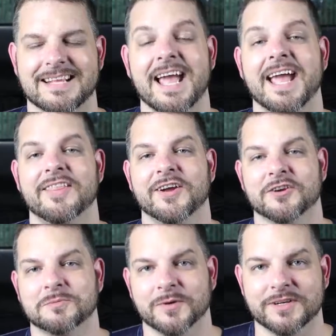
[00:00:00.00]
Hey there
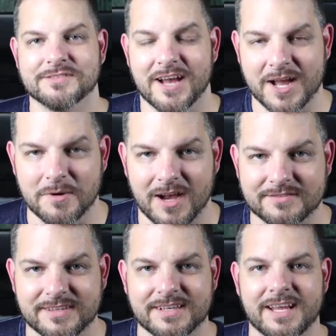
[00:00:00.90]
explorers, I'm
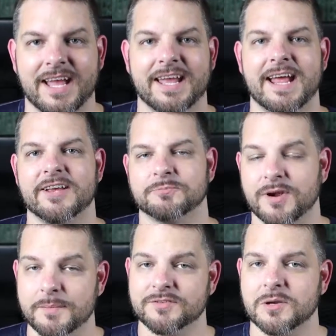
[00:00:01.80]
Austin, and as
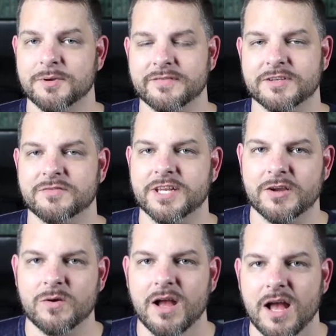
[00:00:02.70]
promised in a previous
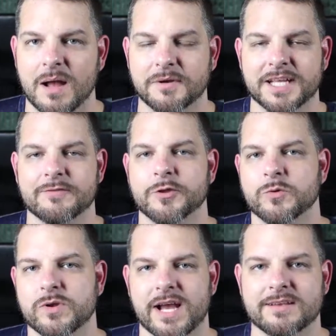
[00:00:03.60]
video, I'm going to give
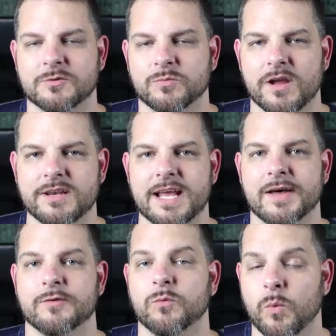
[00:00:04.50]
you guys a
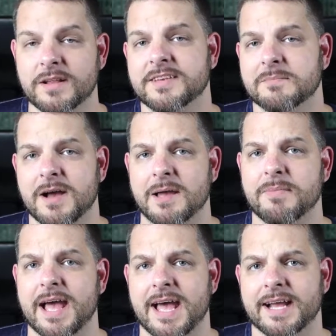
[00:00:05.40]
rundown of what's in my
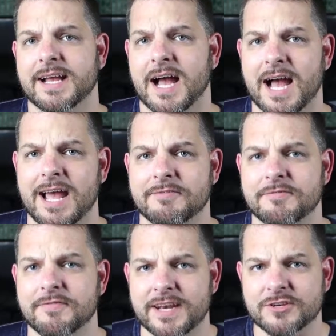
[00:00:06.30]
bag. I've
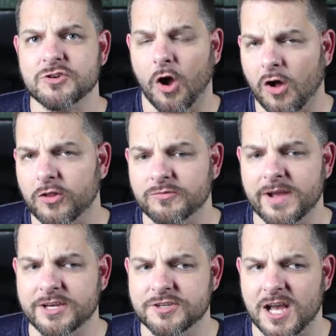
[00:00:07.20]
finished all of
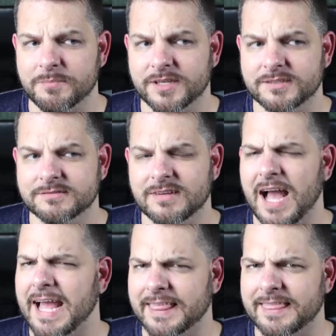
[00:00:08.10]
my shopping,
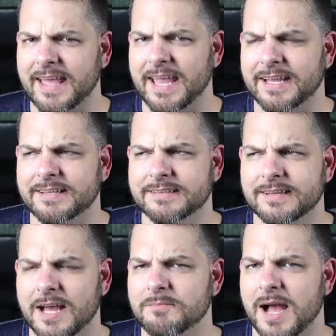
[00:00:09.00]
I think.
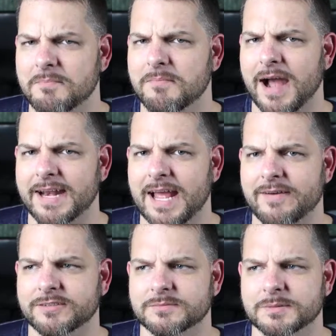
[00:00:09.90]
I might have
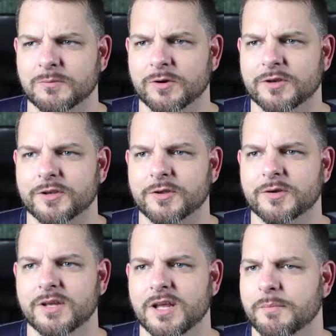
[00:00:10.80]
a little bit more to do,
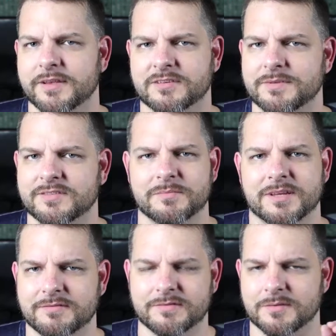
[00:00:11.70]
but it's going to be
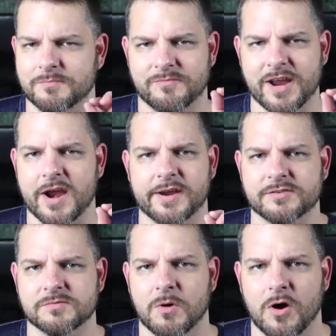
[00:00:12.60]
some very
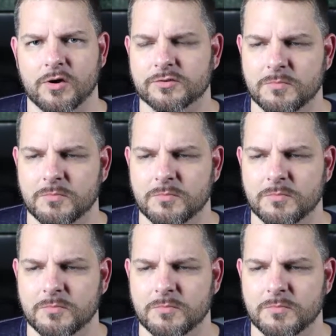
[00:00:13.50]
small